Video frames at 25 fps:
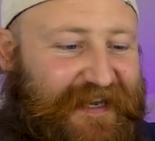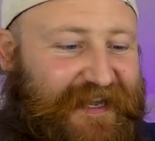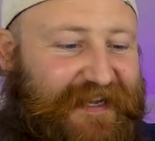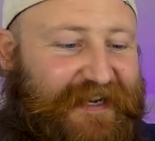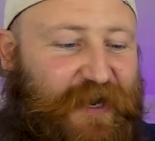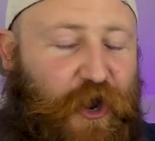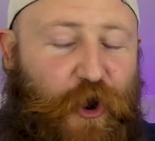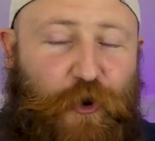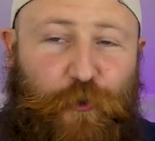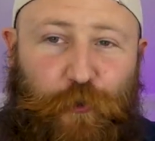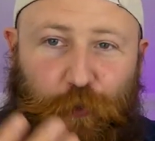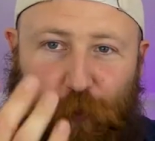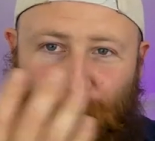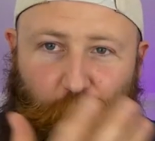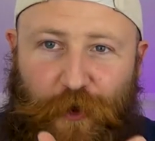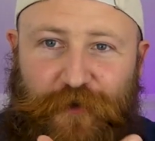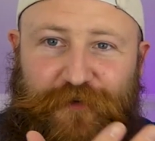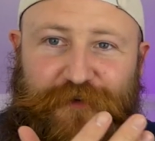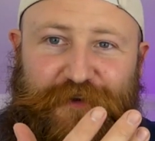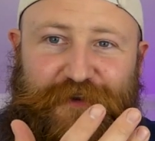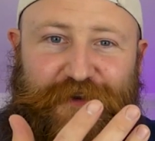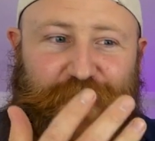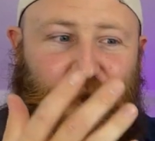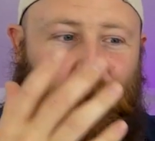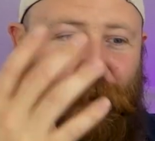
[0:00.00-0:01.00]
Like I
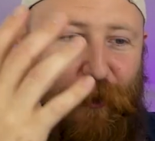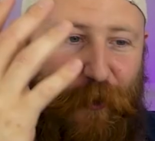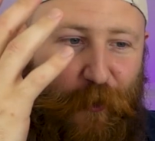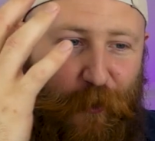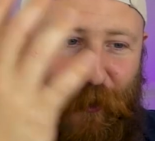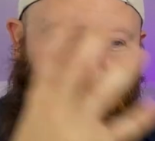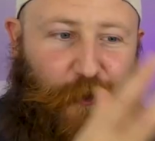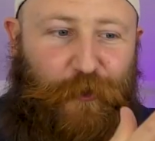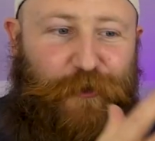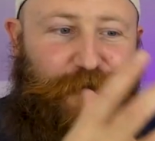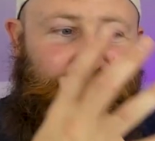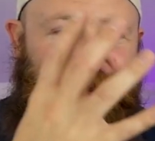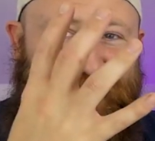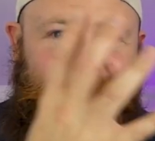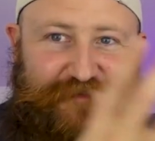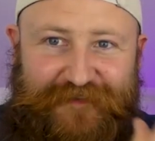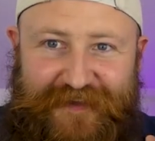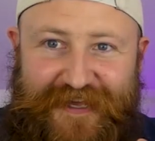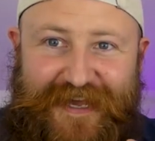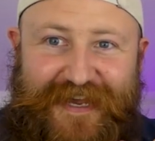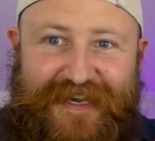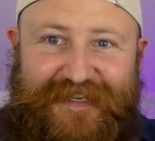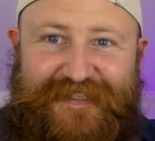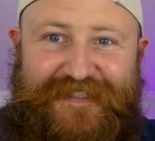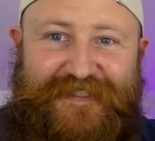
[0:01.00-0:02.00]
want all of
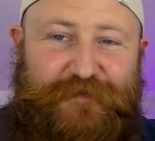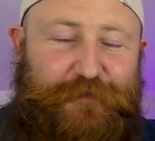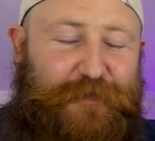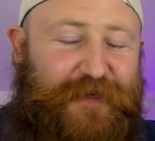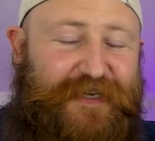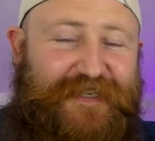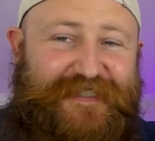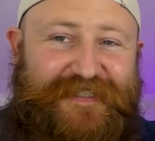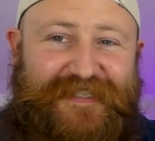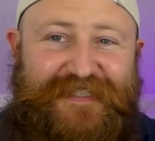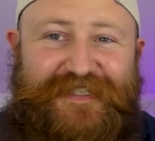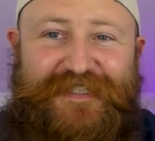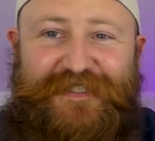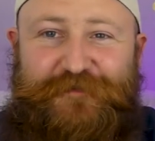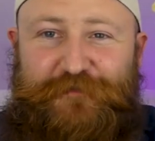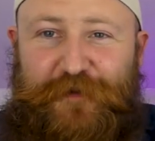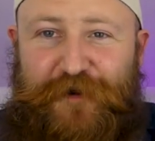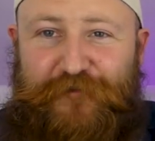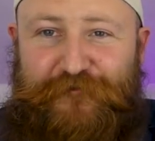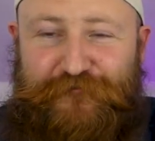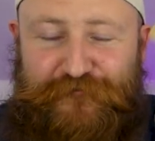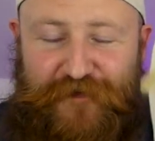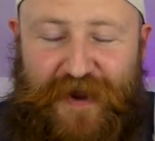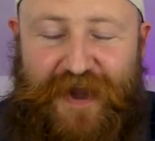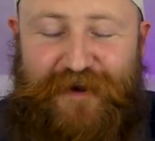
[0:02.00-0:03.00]
this because this is
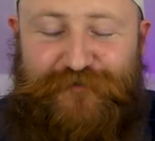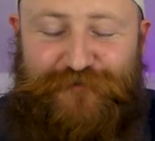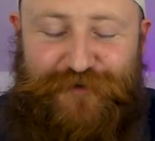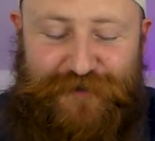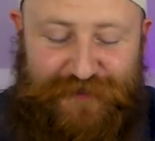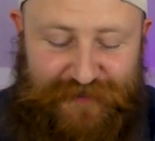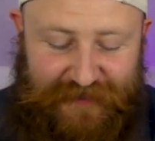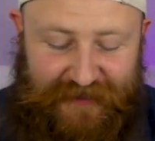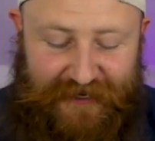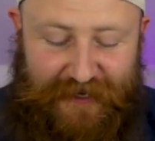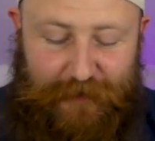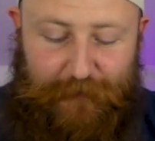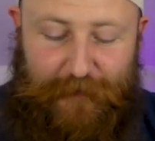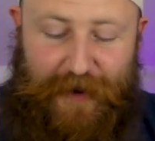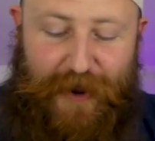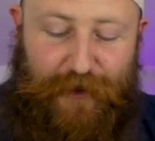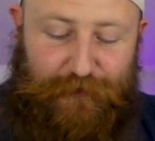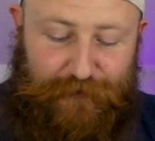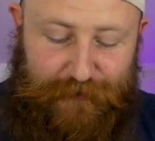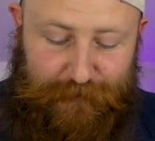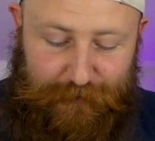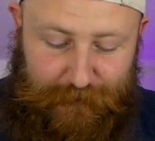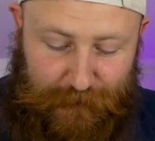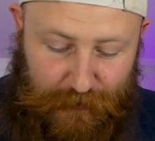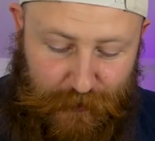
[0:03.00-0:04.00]
my favorite thing
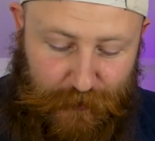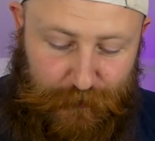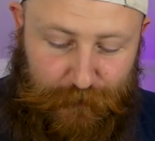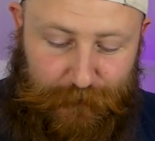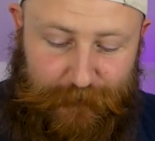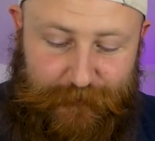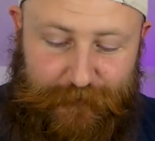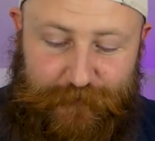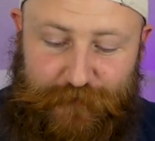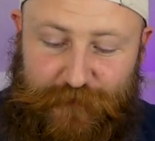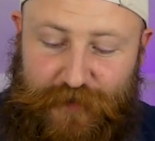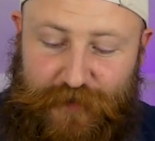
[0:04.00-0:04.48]
about the boot.